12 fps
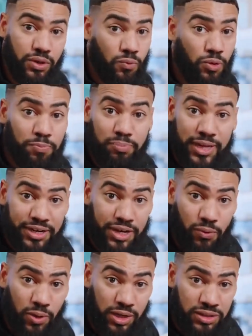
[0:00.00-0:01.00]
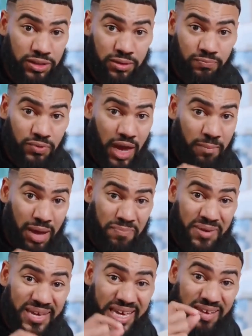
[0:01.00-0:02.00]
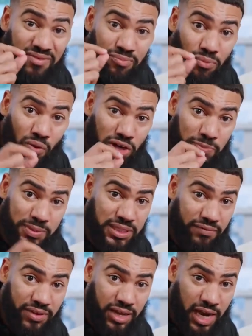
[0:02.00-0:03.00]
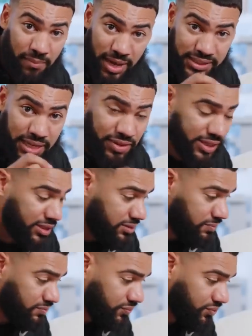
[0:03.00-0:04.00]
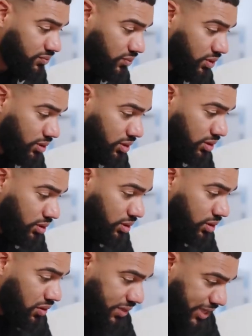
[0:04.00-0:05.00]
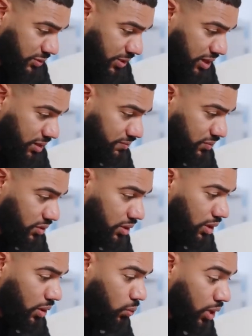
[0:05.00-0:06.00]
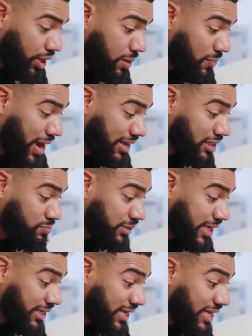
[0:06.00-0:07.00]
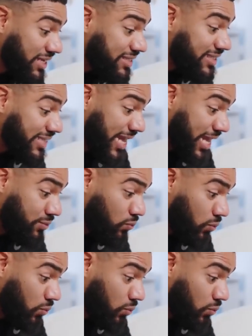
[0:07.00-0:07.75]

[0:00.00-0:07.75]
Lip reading: With blending words, I might be even more specific, and I might say this. Okay, sweetheart, we're going to practice blending 10